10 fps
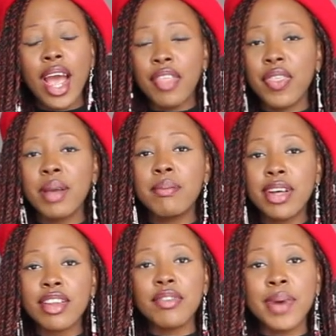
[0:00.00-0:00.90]
I think
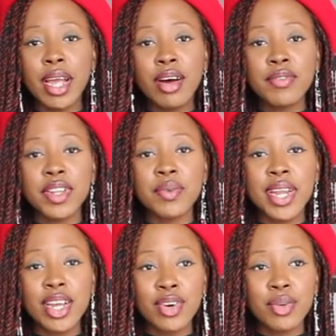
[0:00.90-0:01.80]
most of my outfits when
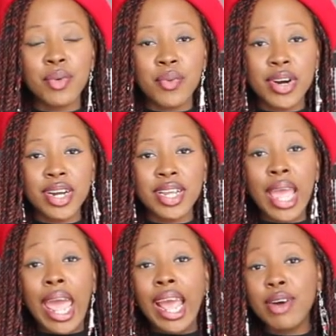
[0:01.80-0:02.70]
I go to work
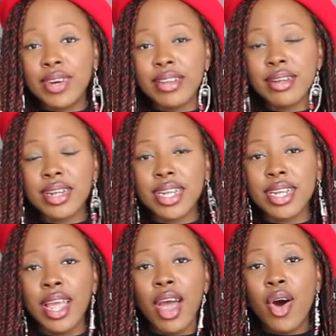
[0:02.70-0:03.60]

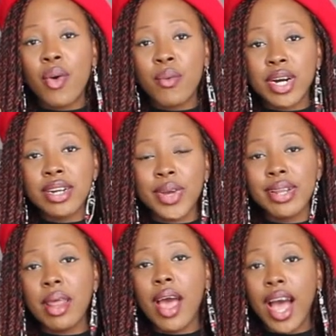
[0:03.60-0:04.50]
recently were
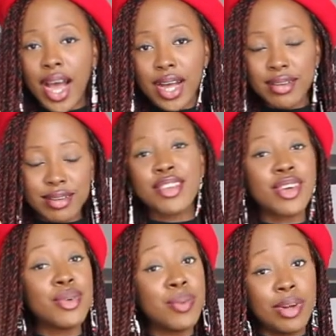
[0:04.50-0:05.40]
with hats. So
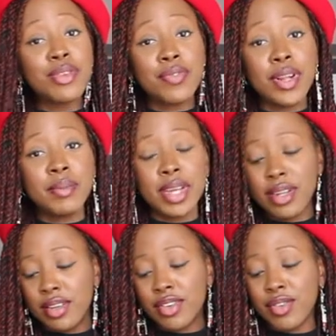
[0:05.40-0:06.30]
you want to follow me
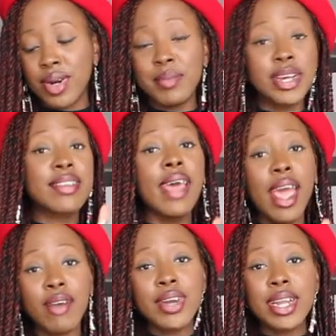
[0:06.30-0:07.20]
on Instagram because
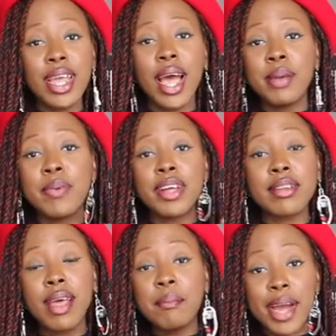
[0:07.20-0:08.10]
every day I
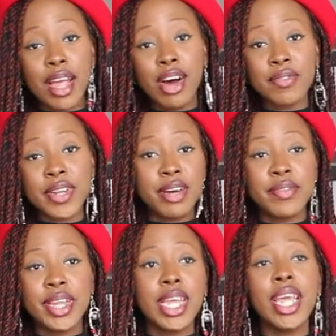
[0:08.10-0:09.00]
post my outfit of
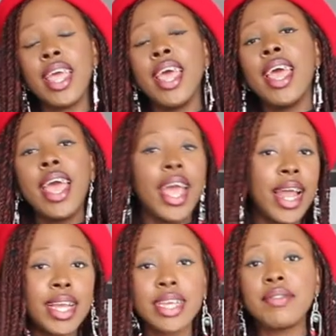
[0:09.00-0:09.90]
the day and
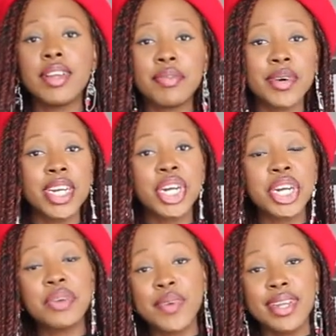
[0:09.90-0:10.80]
I give
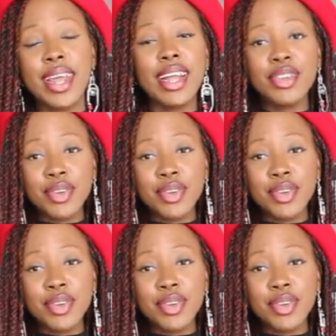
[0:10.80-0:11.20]
inspiration with that.